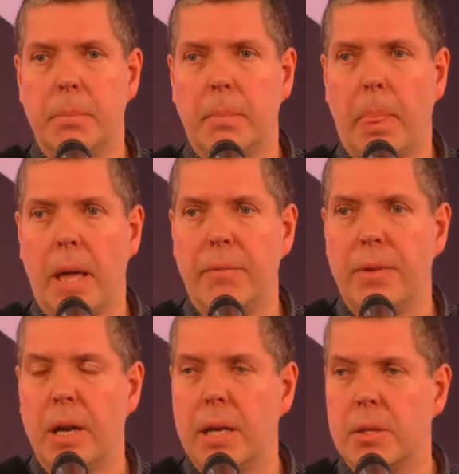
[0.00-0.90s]
um, if,
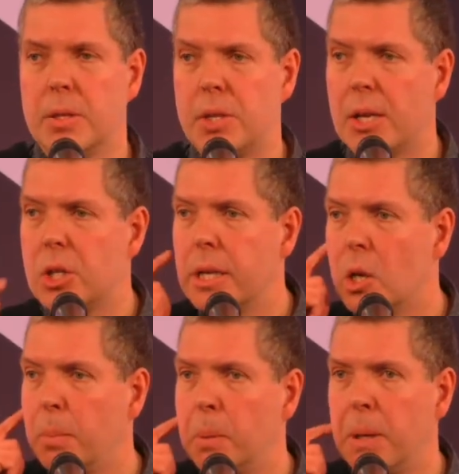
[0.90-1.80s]
there's actually a
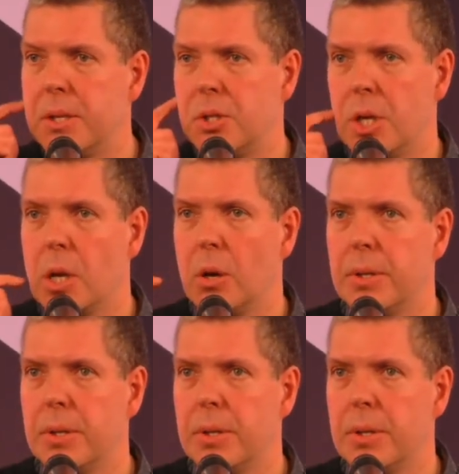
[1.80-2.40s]
couple of places you can go.